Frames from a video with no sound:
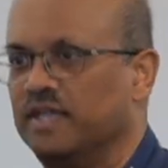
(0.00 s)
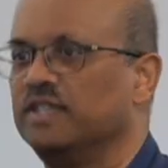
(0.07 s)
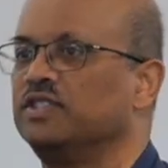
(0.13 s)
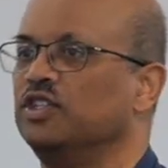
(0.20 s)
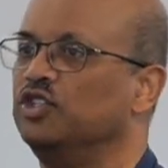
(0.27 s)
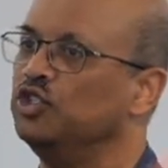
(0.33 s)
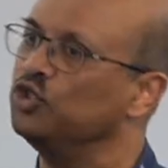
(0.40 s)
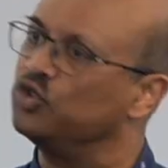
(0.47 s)

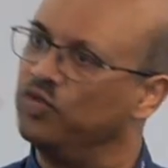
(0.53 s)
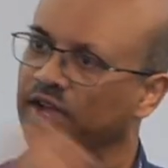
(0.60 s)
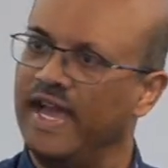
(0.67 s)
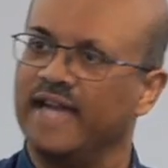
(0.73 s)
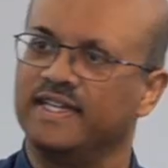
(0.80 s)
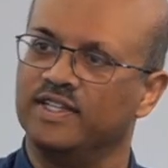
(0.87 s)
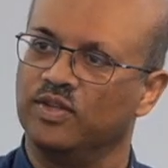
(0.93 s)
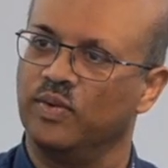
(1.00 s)
Because the Jews
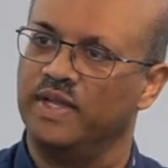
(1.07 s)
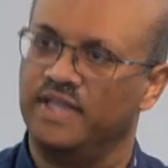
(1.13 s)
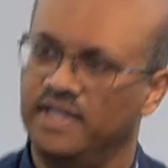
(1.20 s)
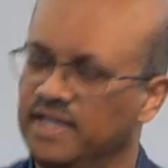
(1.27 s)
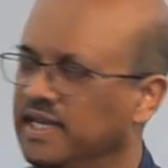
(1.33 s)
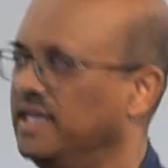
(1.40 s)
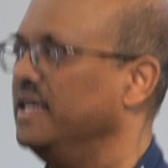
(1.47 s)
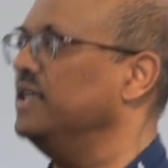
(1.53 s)
reacted the way
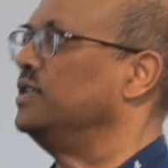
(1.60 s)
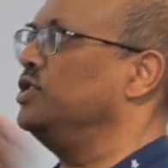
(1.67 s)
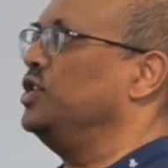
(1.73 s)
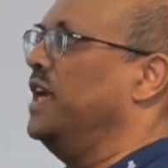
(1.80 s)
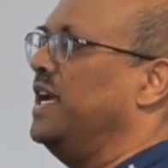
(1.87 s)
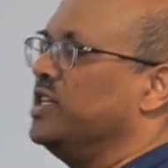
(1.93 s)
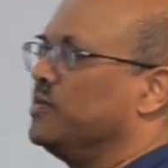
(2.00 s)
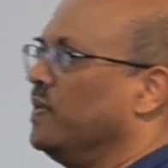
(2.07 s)
they did, he
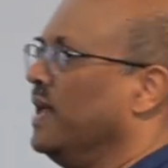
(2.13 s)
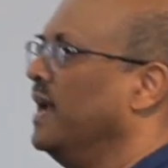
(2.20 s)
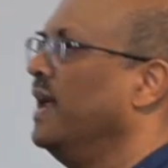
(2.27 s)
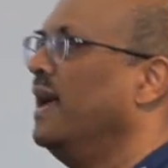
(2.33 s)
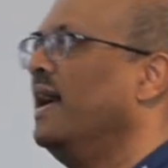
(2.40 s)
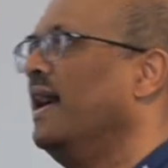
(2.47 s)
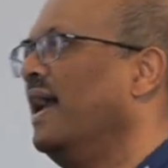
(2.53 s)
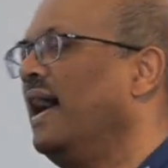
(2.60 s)
changed plan.